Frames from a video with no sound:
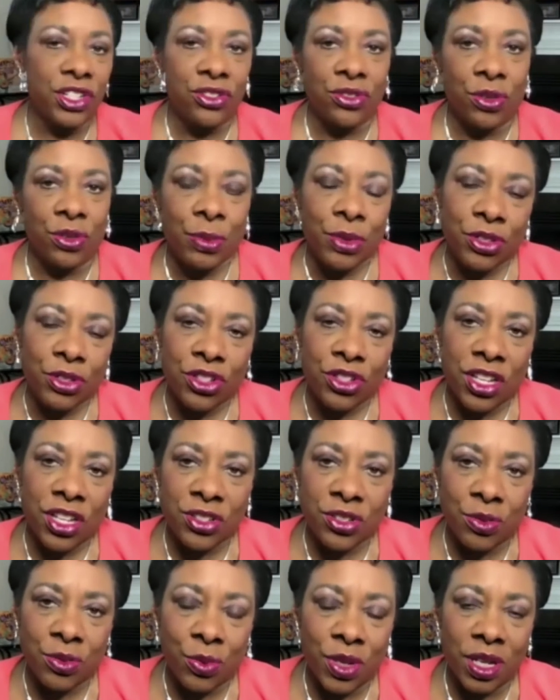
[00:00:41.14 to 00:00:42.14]
Appreciation
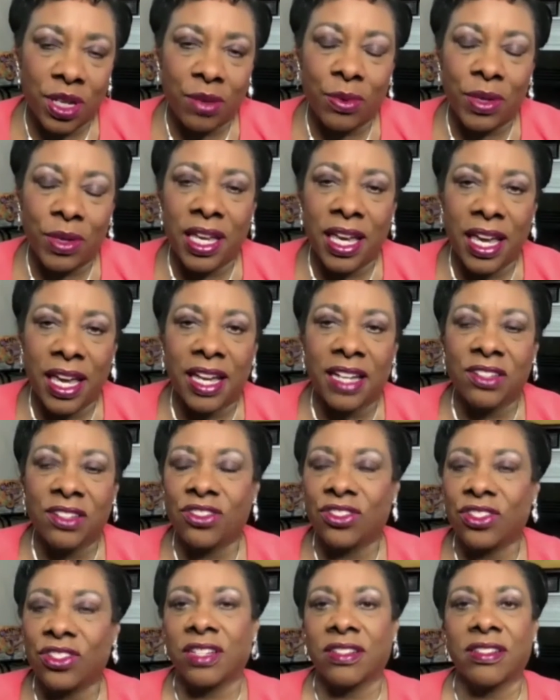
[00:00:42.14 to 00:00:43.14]
Week, we can't
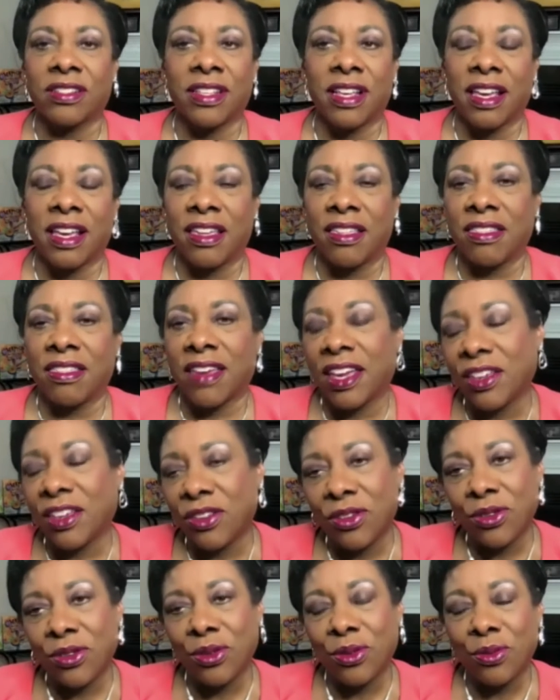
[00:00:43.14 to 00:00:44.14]
just say thank
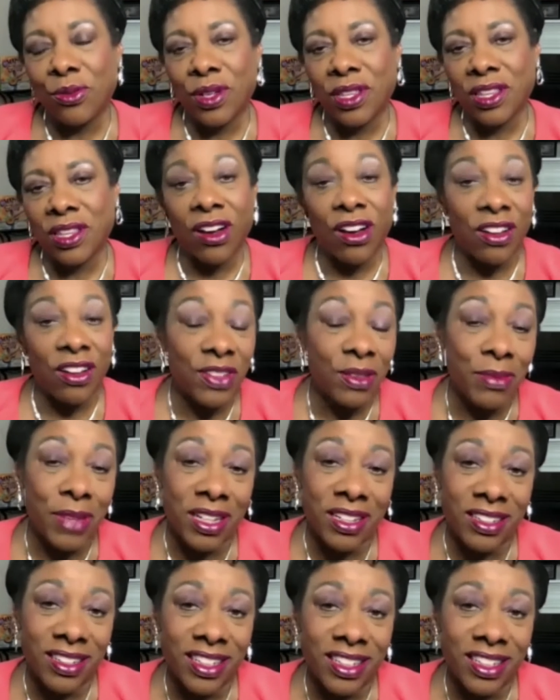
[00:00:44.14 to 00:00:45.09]
you with a coffee mug.